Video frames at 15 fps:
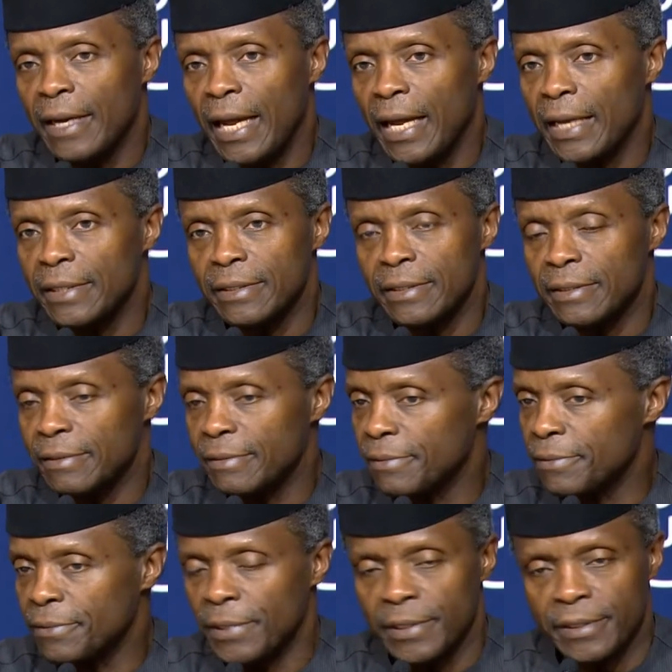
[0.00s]
And
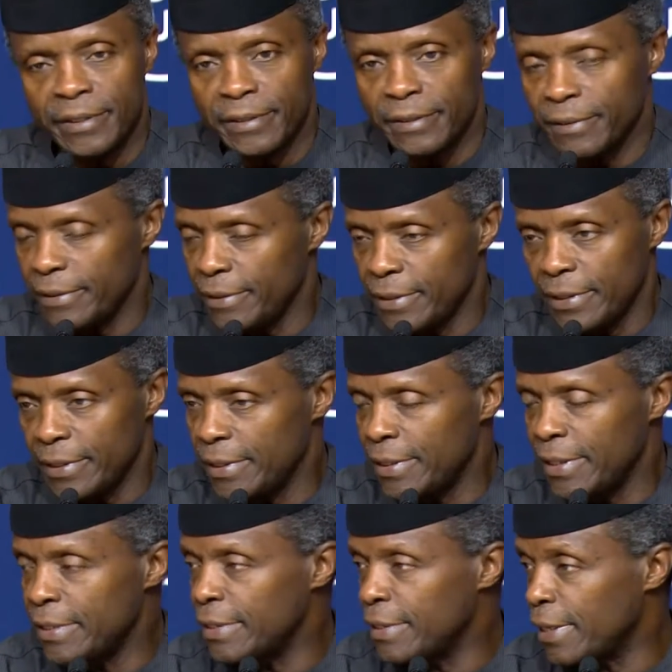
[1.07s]
with the
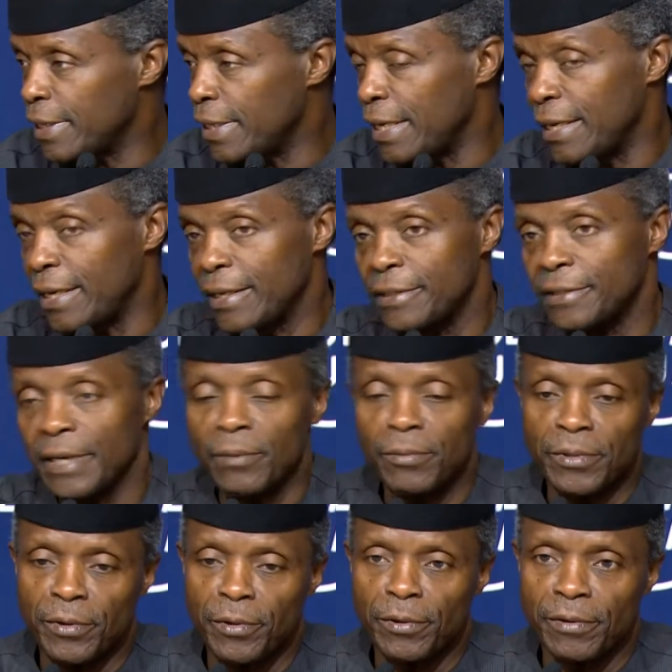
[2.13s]
digital age and
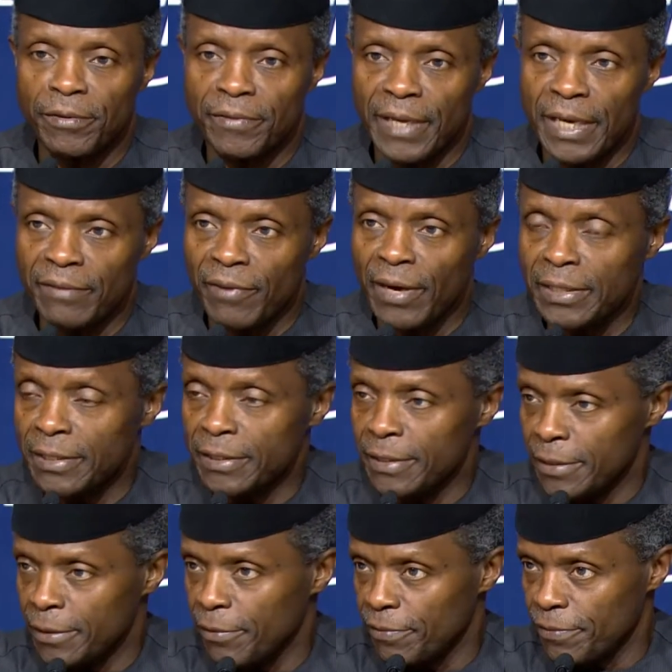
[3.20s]
with all of the
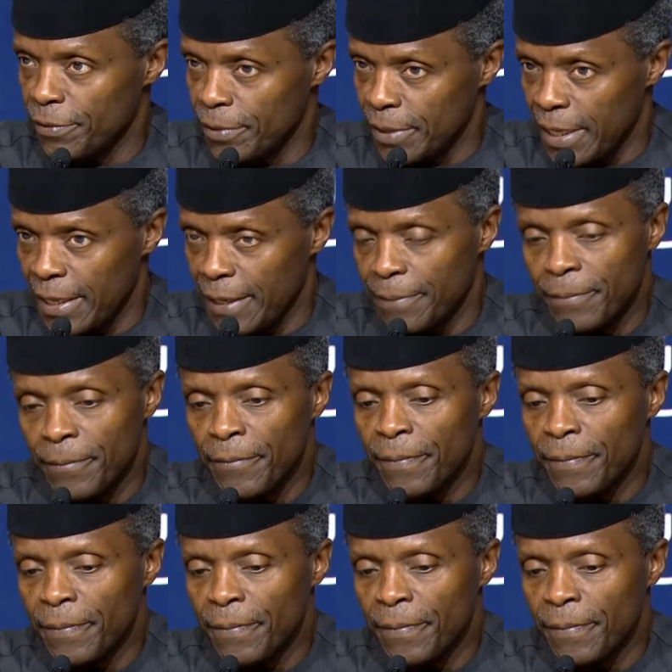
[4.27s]
advantages of today,